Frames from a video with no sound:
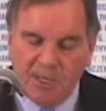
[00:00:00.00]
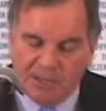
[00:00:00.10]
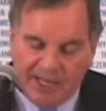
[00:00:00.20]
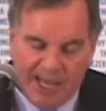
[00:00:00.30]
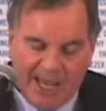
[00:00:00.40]

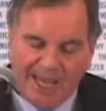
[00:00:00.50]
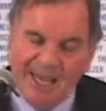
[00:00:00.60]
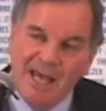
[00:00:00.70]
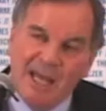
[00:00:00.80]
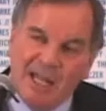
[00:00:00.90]

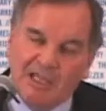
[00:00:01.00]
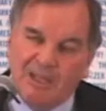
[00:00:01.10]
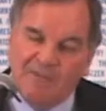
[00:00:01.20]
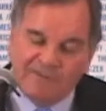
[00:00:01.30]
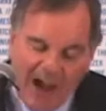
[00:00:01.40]
Today, less
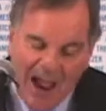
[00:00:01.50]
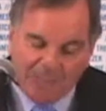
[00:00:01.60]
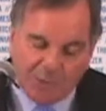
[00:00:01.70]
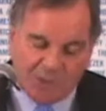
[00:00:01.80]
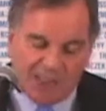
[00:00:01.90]
than
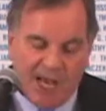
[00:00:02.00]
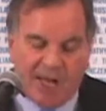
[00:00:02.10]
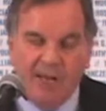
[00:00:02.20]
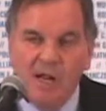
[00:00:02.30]
5%